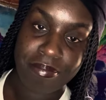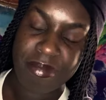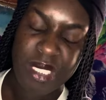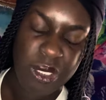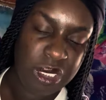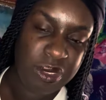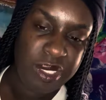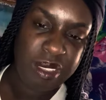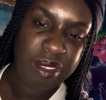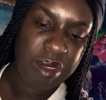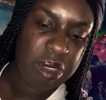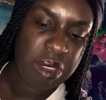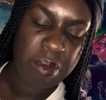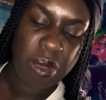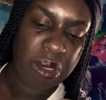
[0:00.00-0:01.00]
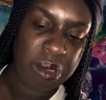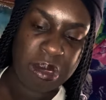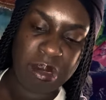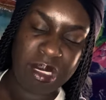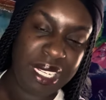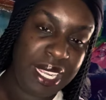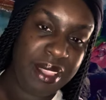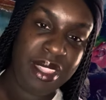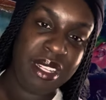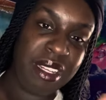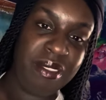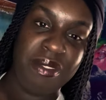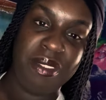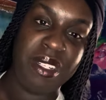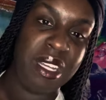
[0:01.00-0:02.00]
It was very small. I didn't think
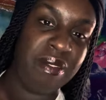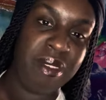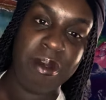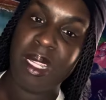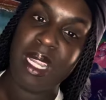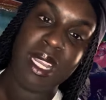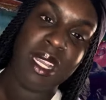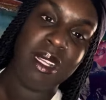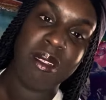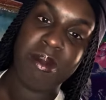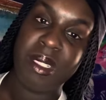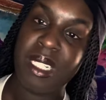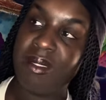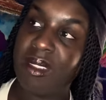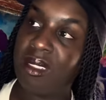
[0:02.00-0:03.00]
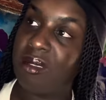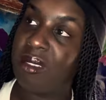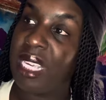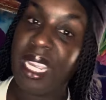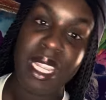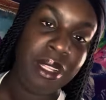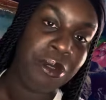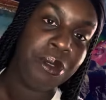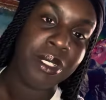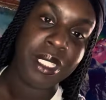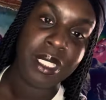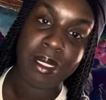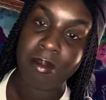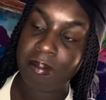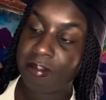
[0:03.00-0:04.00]
nothing of it. I'm like, whatever. I ignored it.